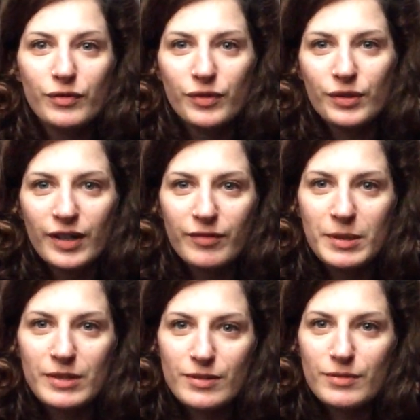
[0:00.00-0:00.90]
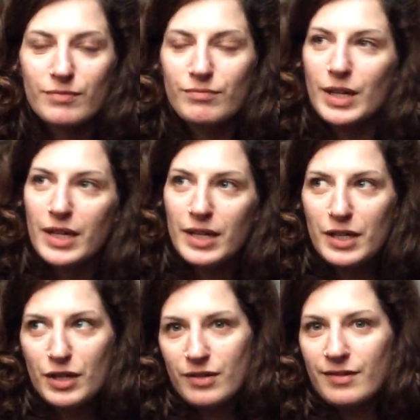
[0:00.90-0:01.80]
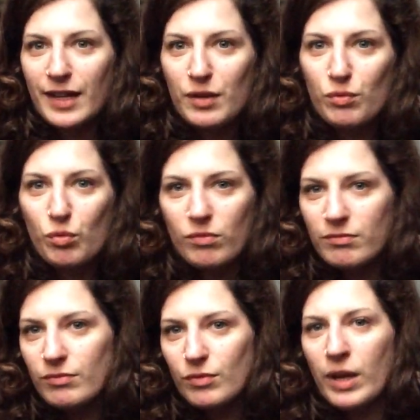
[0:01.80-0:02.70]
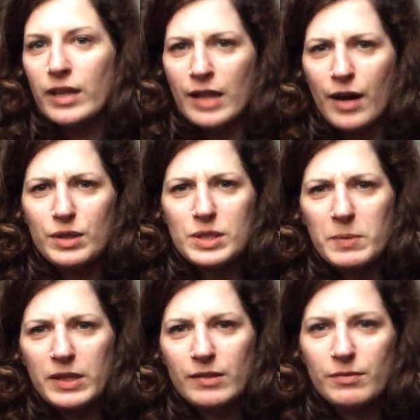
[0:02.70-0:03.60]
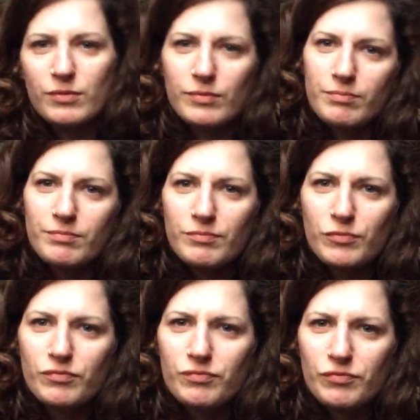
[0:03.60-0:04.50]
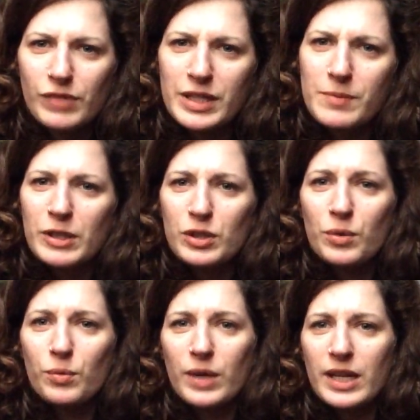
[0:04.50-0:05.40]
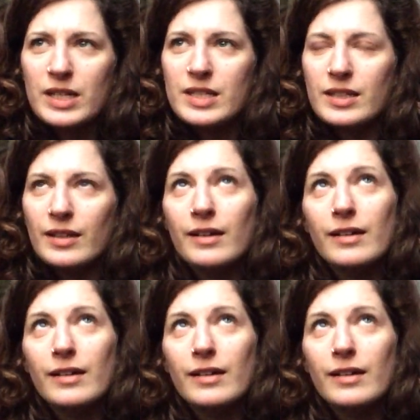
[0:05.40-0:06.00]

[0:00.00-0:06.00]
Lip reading: for I've been like, well, now it's been 2 weeks.